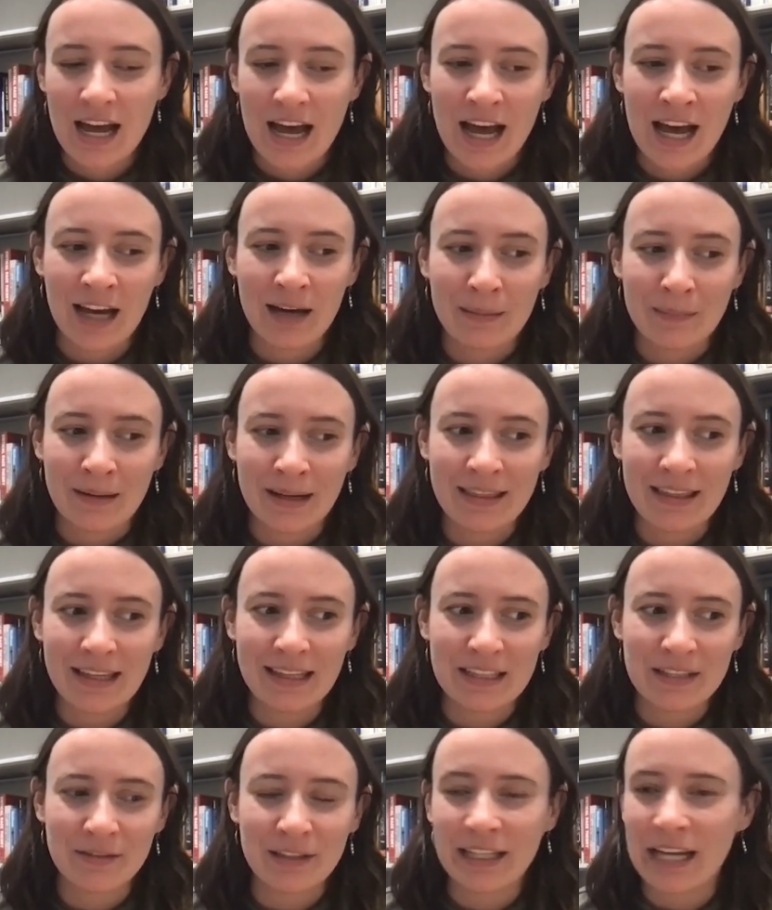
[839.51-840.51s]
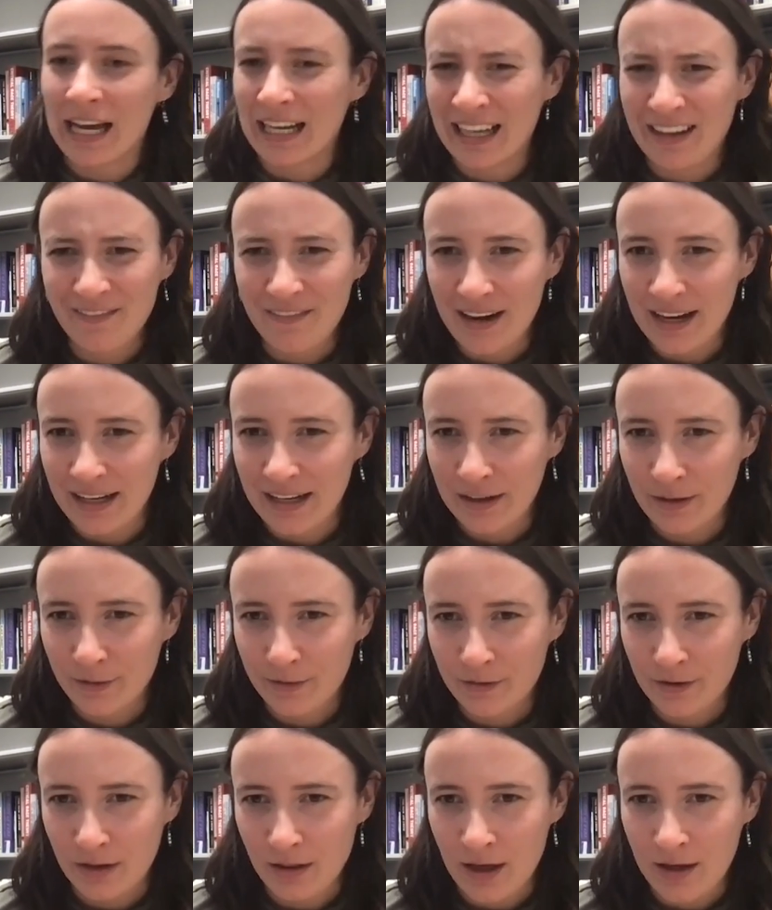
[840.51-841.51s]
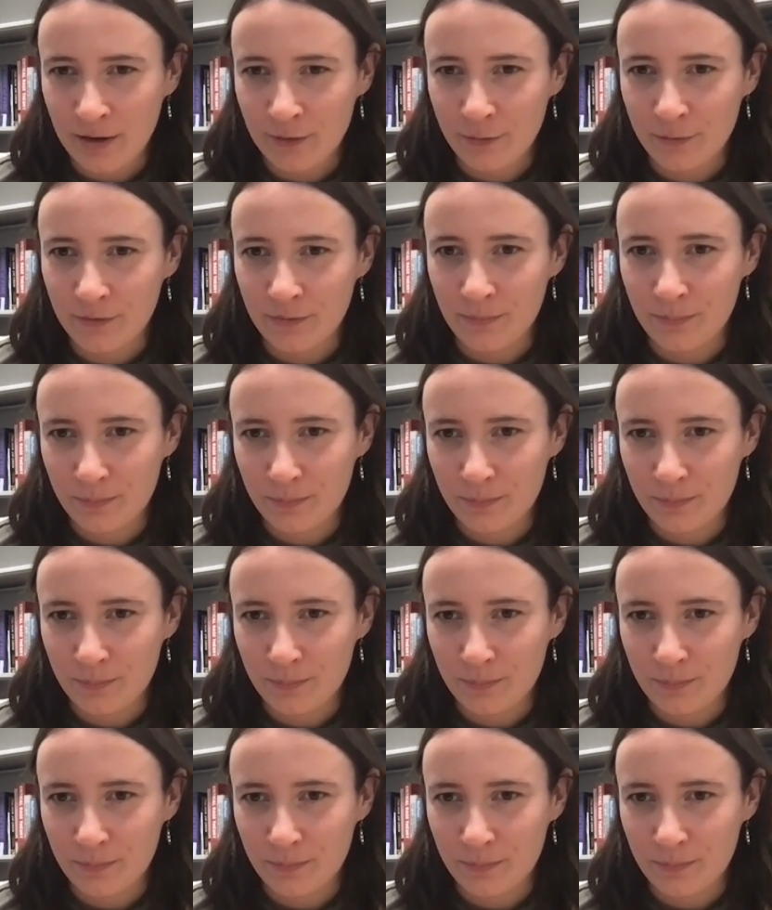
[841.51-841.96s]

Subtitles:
I think it's really uninviting for a lot of